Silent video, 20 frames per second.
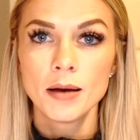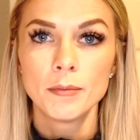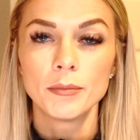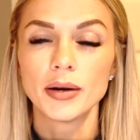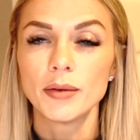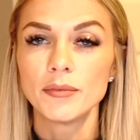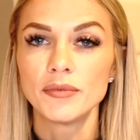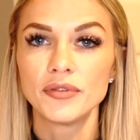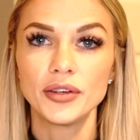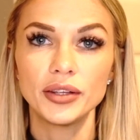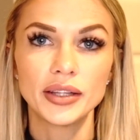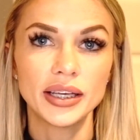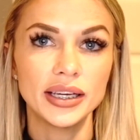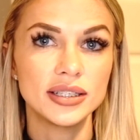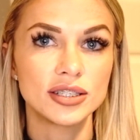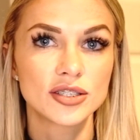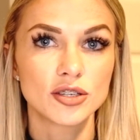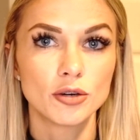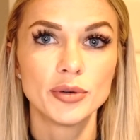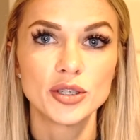but I'm feeling
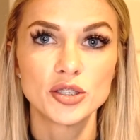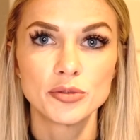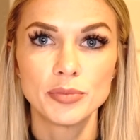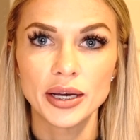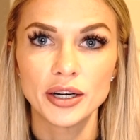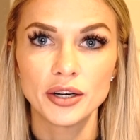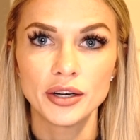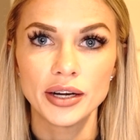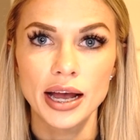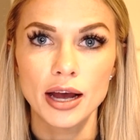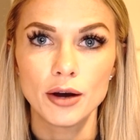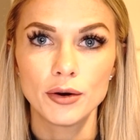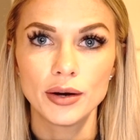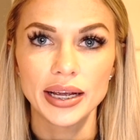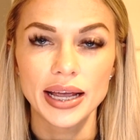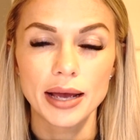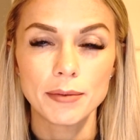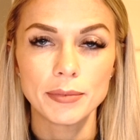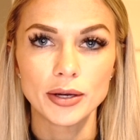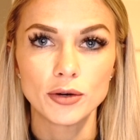so much better now. I
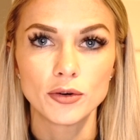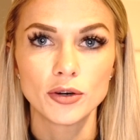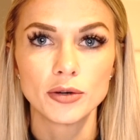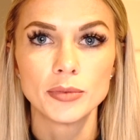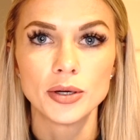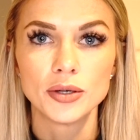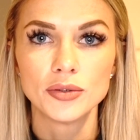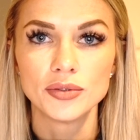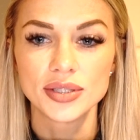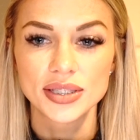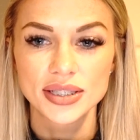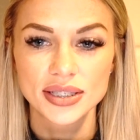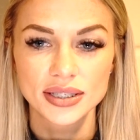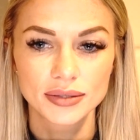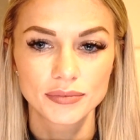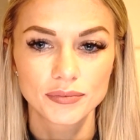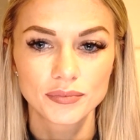got my hormones